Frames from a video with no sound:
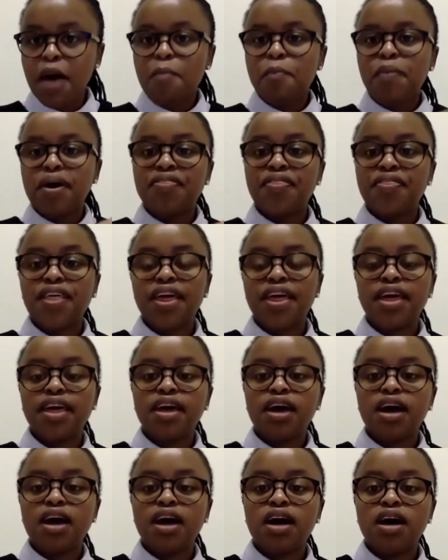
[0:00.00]
but
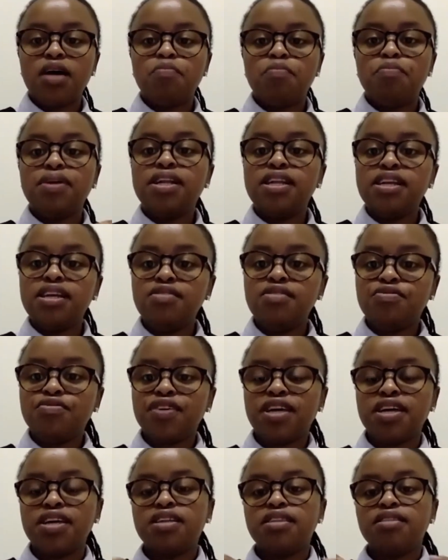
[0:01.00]
they believe
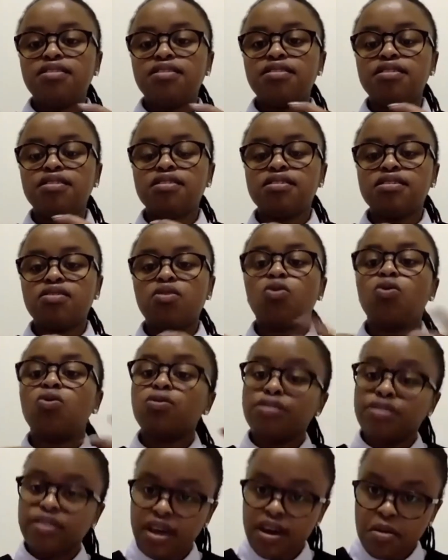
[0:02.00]
in
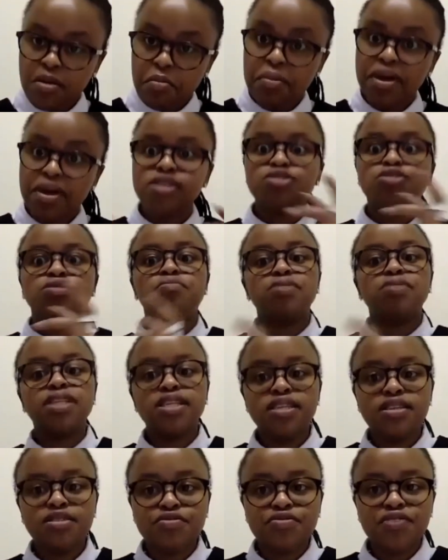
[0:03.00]
or they are made to
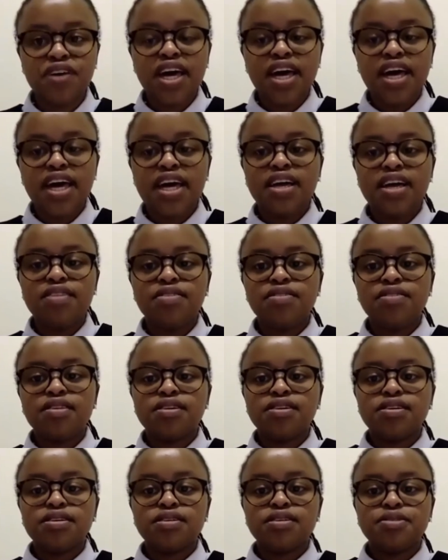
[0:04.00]
believe in
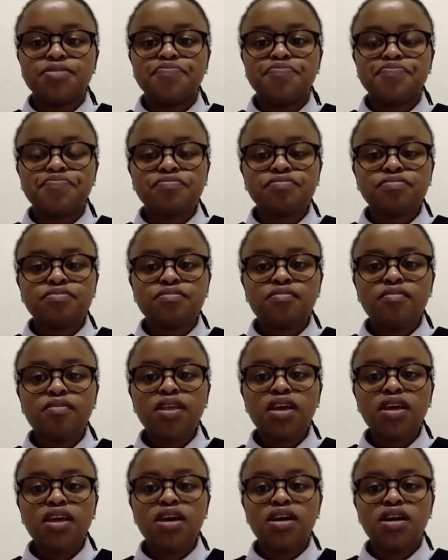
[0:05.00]

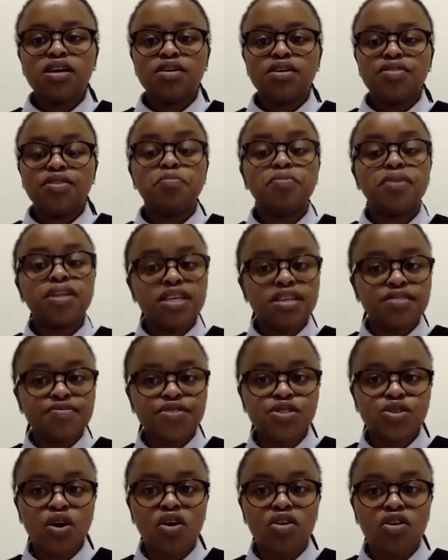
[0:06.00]
the
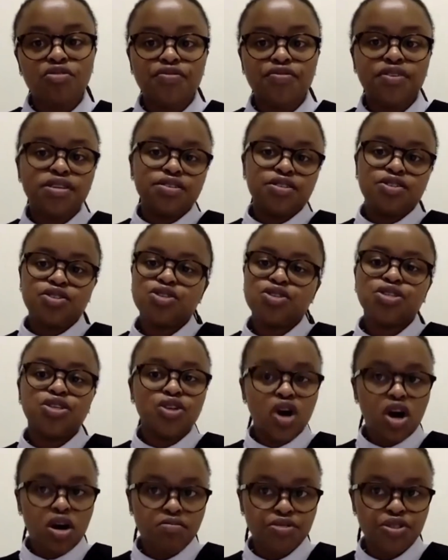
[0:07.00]
beliefs of a
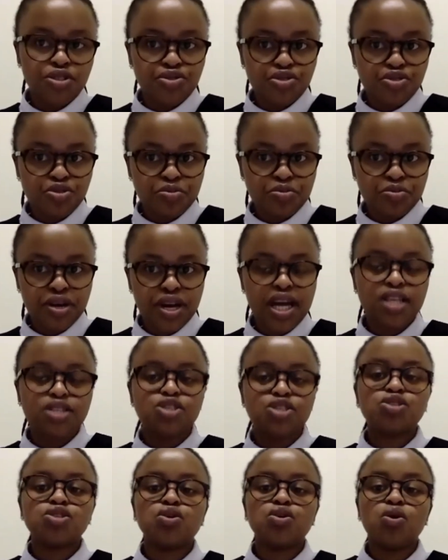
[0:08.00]
certain armed group. And
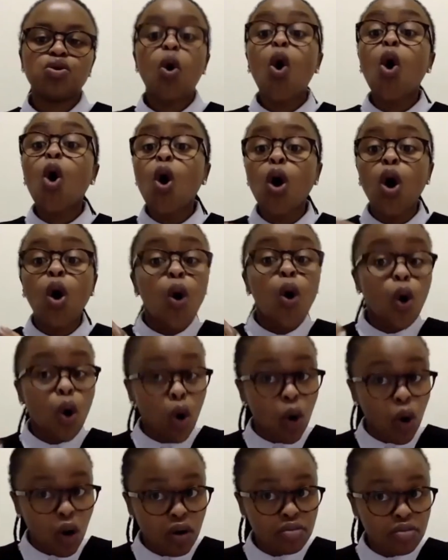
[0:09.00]
so,
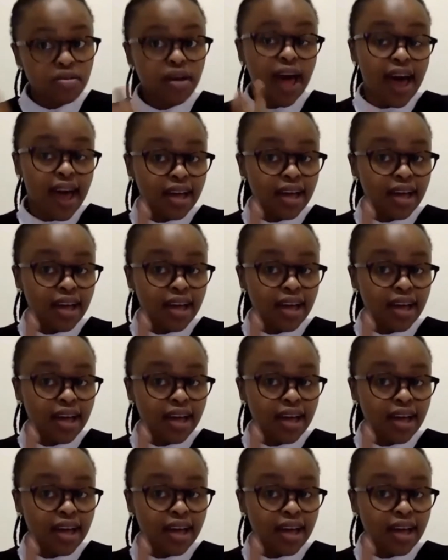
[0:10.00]
or